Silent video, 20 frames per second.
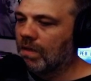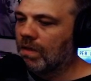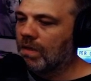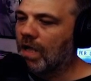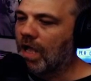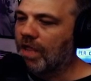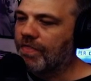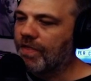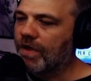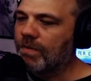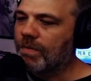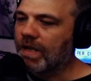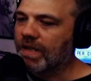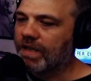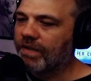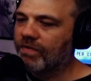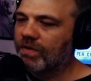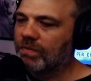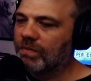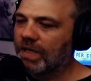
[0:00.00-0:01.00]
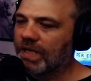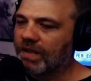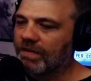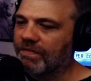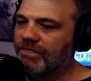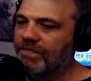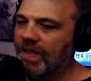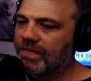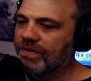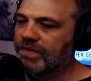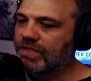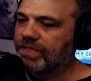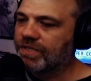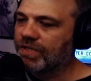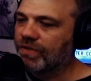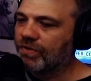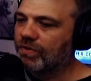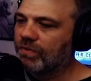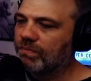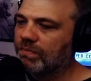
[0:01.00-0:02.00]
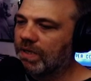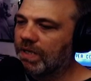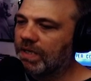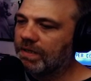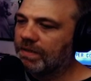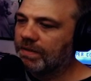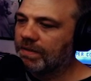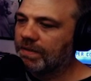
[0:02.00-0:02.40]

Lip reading: I thought about giving him like a feather suit, but